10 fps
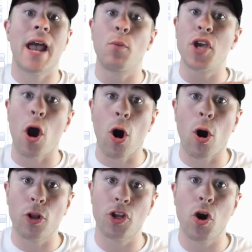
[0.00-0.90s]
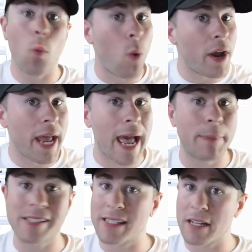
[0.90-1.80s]
And we all know what
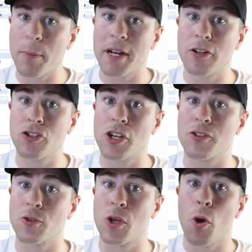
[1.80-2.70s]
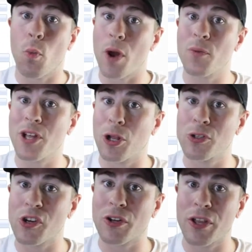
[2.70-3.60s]
happens as independent adjusters when we
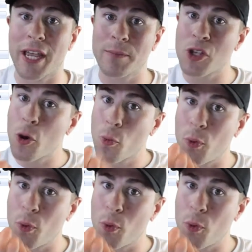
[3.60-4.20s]
close our claims.